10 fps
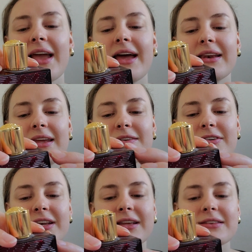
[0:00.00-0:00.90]
And
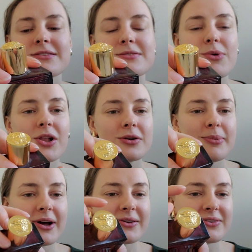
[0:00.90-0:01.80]
even in the smaller
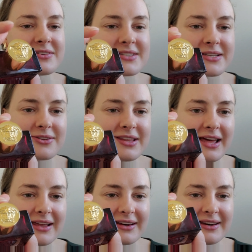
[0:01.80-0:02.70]
bottle, still
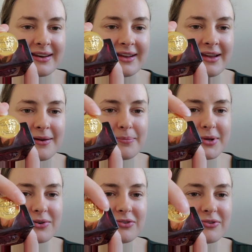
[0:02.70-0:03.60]
that
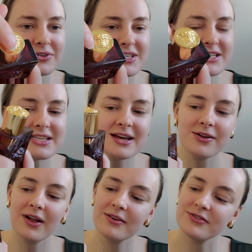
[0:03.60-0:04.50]
beautiful
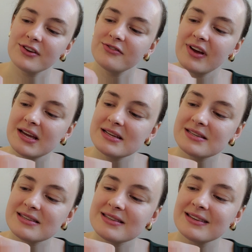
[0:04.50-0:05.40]
detail of the
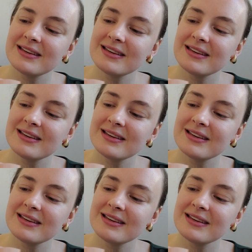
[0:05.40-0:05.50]
face.